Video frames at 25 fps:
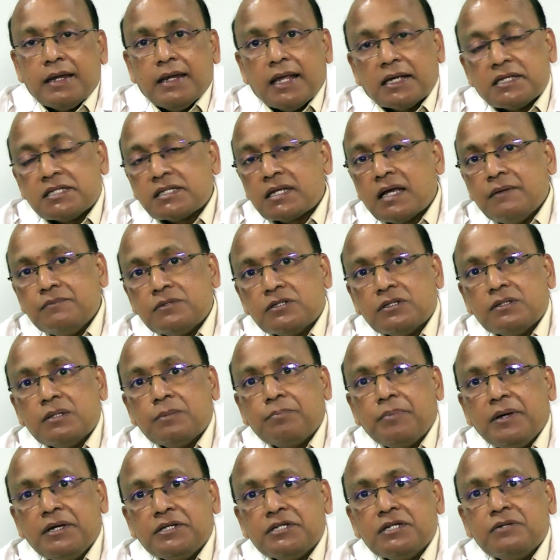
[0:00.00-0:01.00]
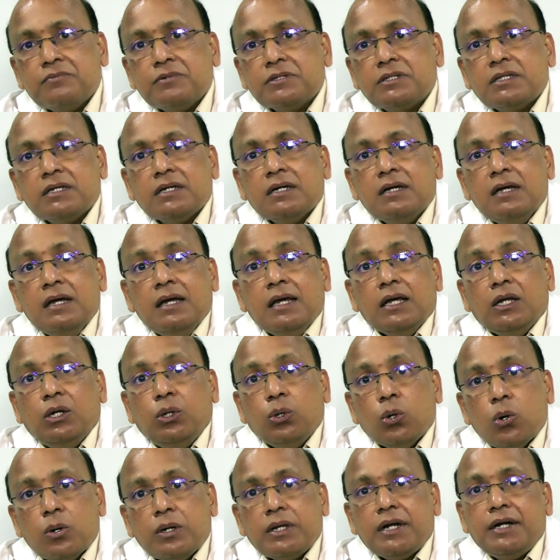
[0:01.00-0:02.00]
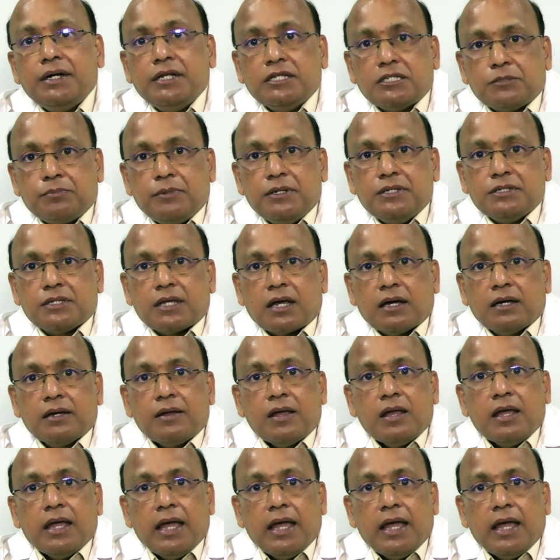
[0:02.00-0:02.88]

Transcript: Next comes the patient with a low grade dysplasia.